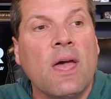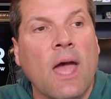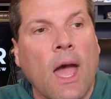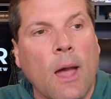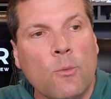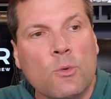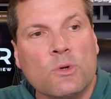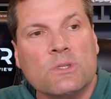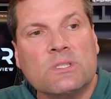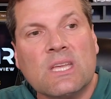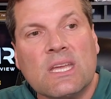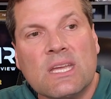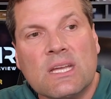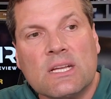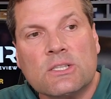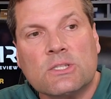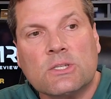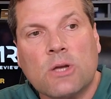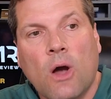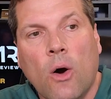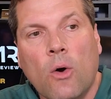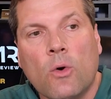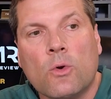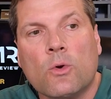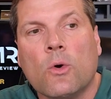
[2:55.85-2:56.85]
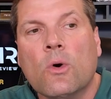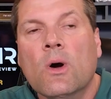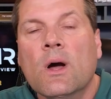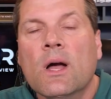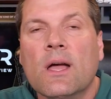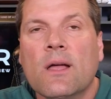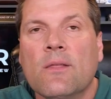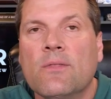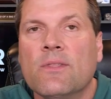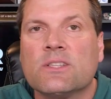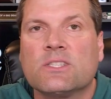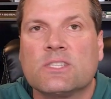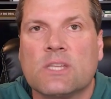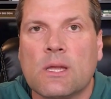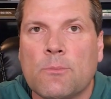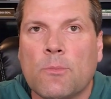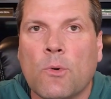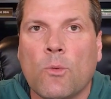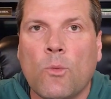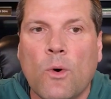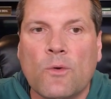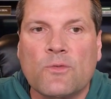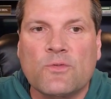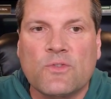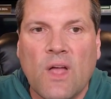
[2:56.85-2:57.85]
And we'll take a total in the
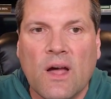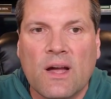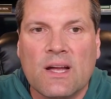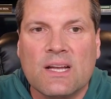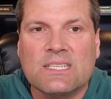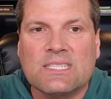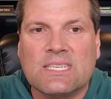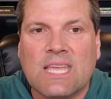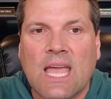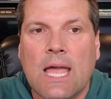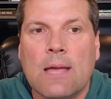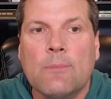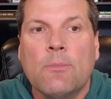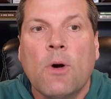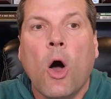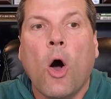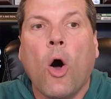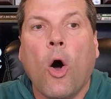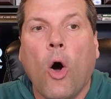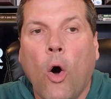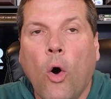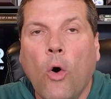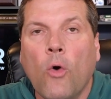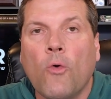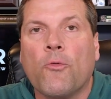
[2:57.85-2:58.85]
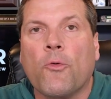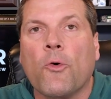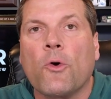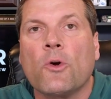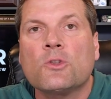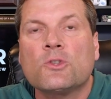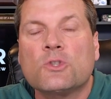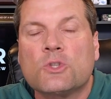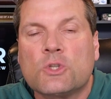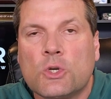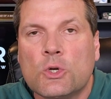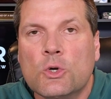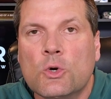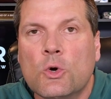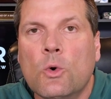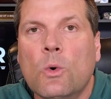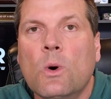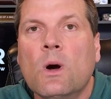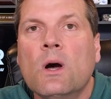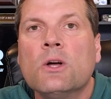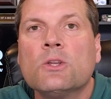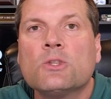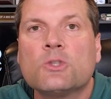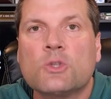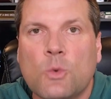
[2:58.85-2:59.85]
Timberwolves Nuggets game over
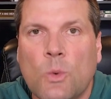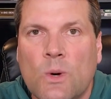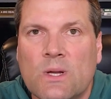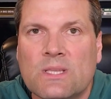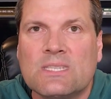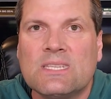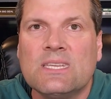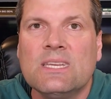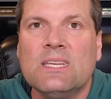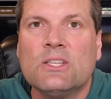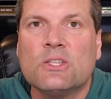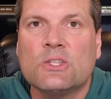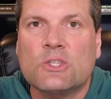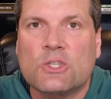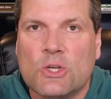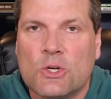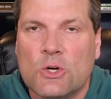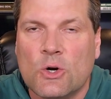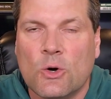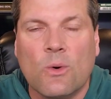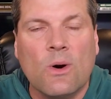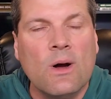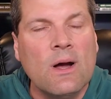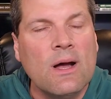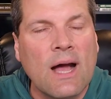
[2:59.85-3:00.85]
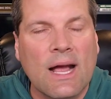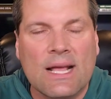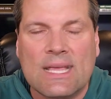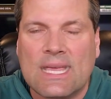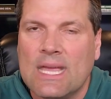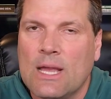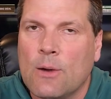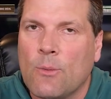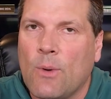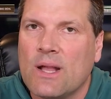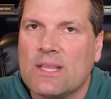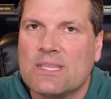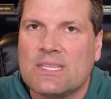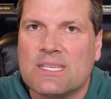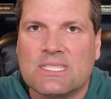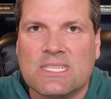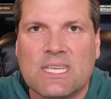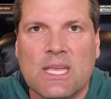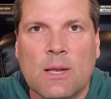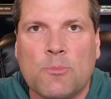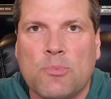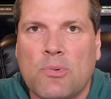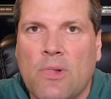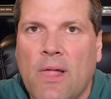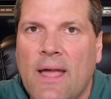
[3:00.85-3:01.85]
222. I can't wait to
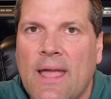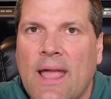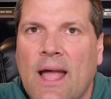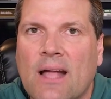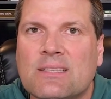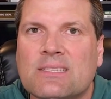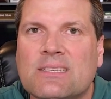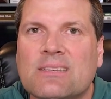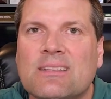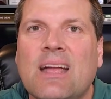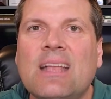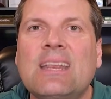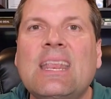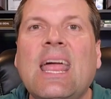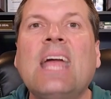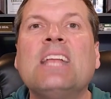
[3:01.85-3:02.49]
see it play out tonight.